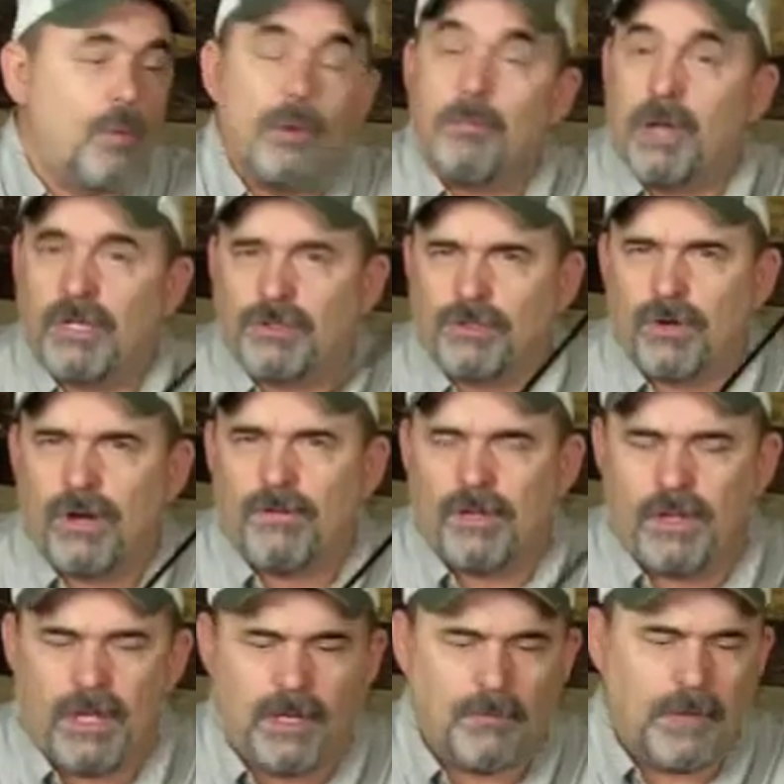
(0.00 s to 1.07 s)
We measure
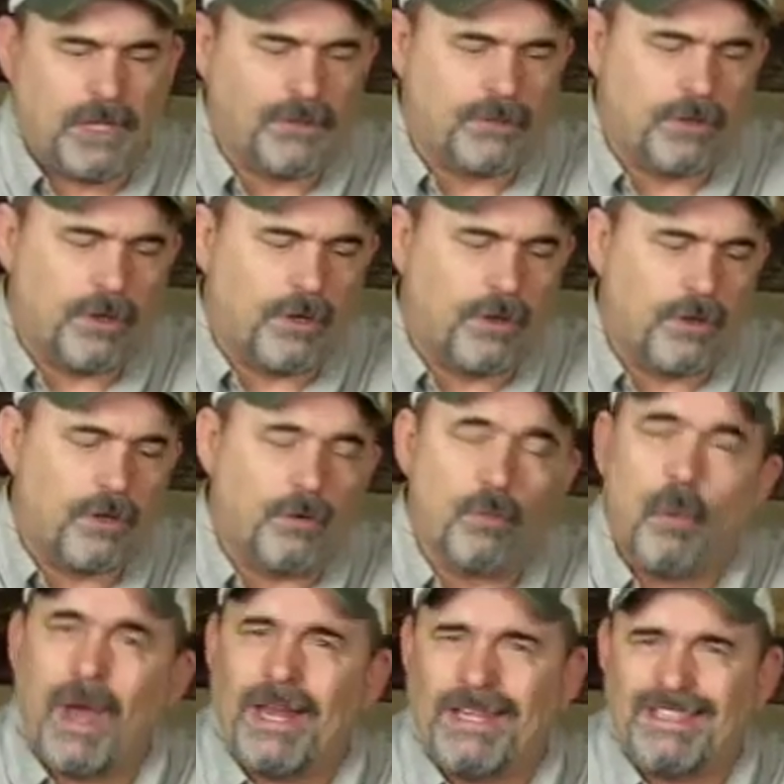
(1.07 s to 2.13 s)
everything, make sure your
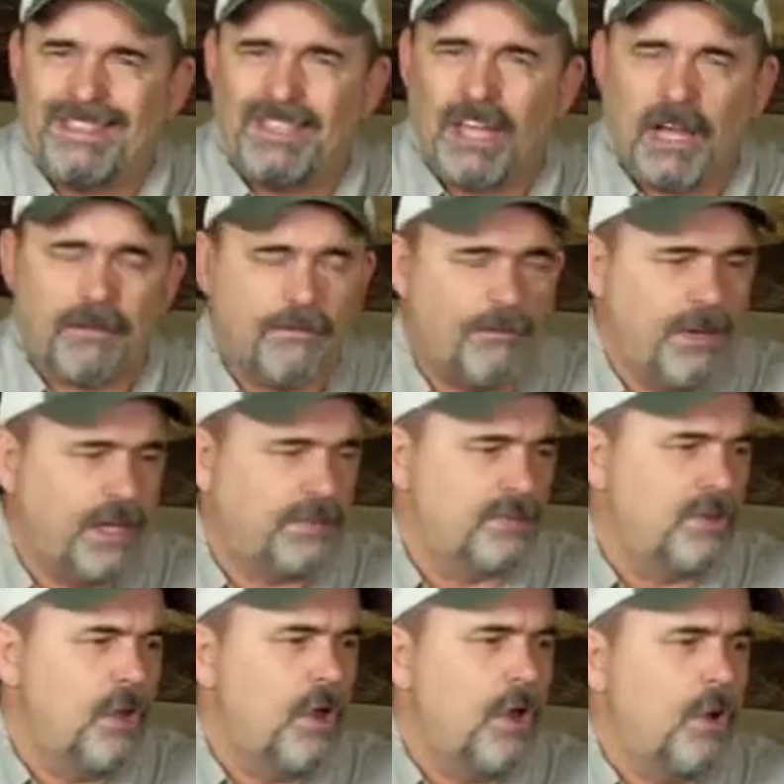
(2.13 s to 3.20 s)
winding check
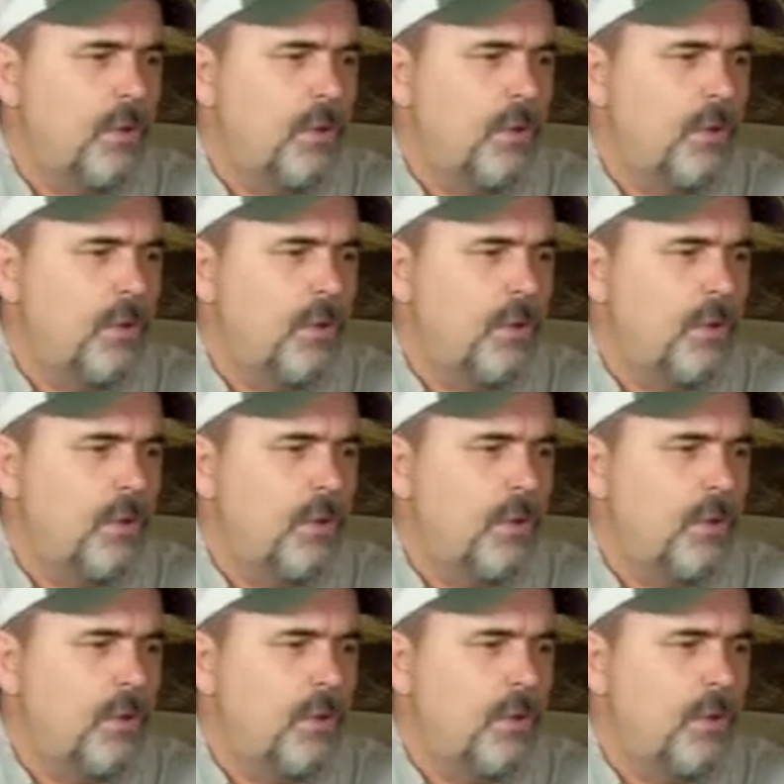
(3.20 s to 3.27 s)
fits.